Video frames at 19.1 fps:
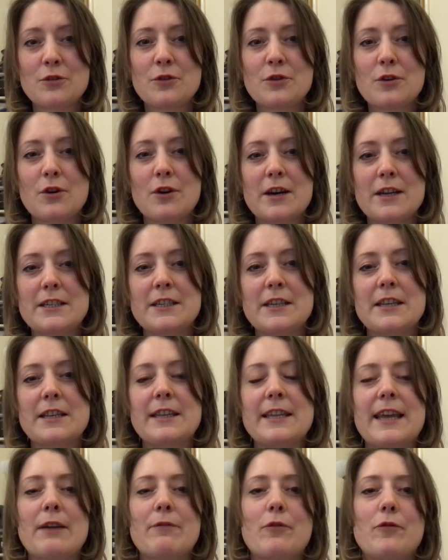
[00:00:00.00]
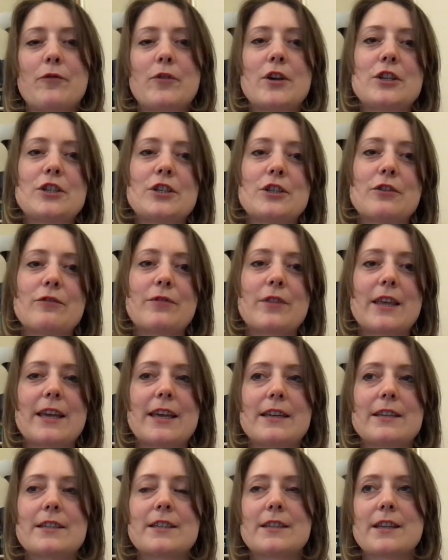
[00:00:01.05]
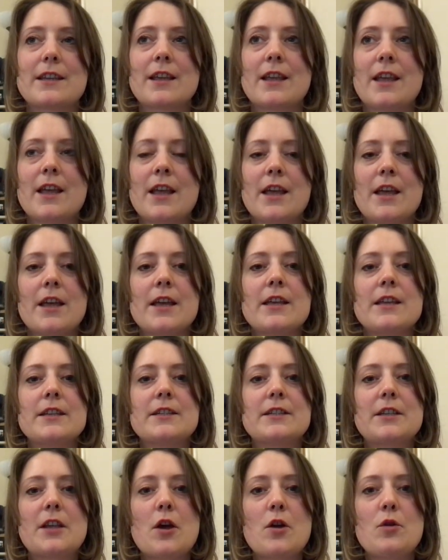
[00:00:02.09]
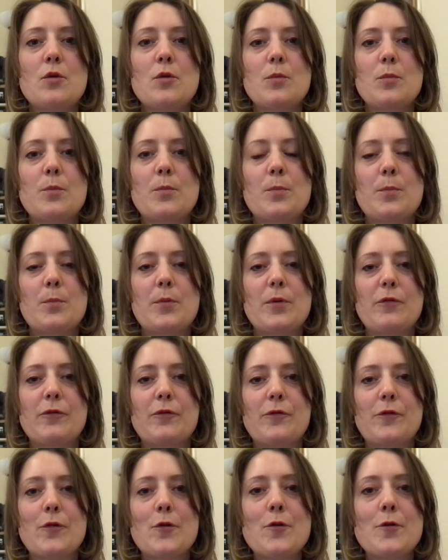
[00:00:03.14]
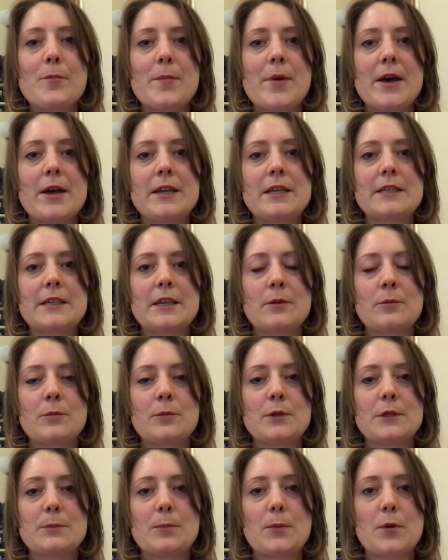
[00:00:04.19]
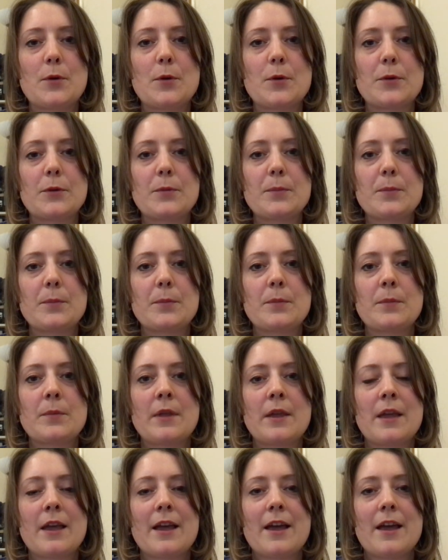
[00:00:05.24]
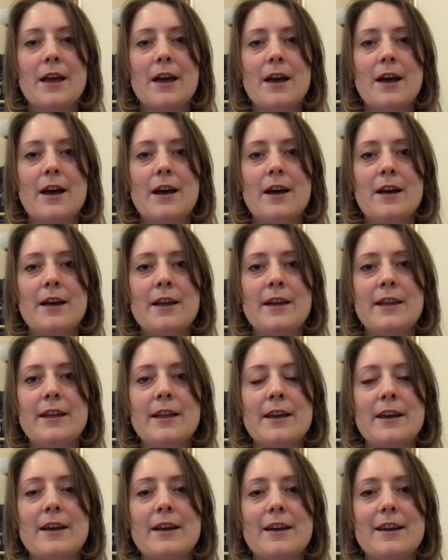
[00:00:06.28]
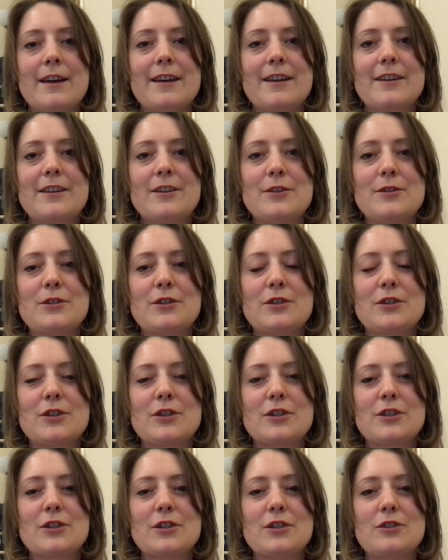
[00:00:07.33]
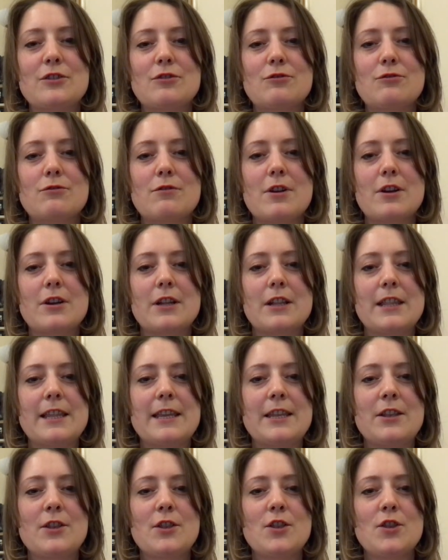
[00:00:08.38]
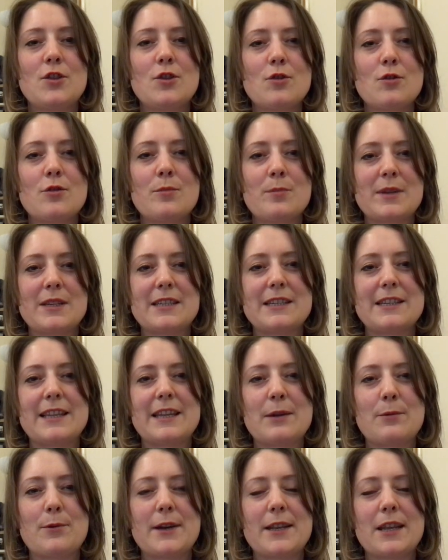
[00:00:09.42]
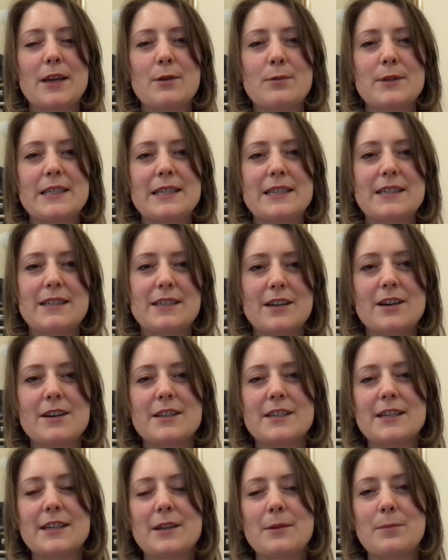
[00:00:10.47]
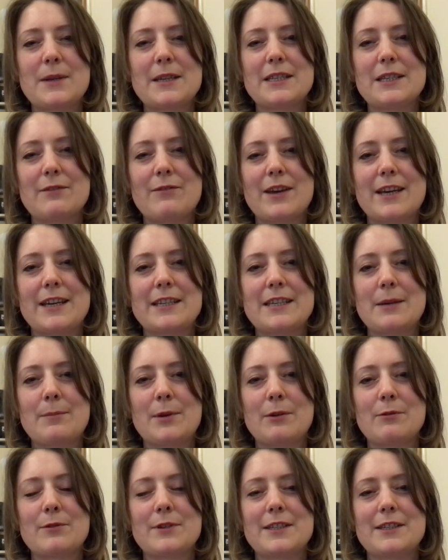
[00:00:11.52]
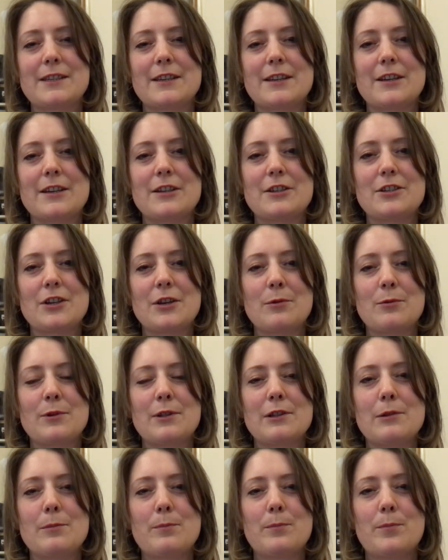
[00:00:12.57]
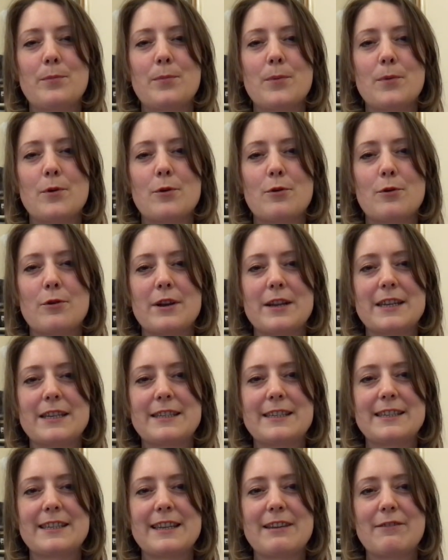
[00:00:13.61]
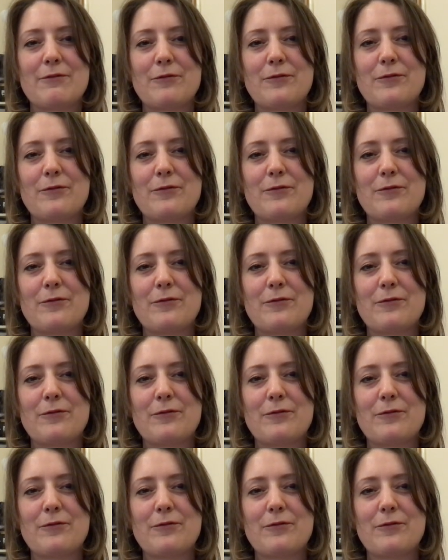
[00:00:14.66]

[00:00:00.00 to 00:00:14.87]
or not, I certainly have a version of this. So before my son was born, I used to struggle enormously when I was starting a piece of academic research. I would laboriously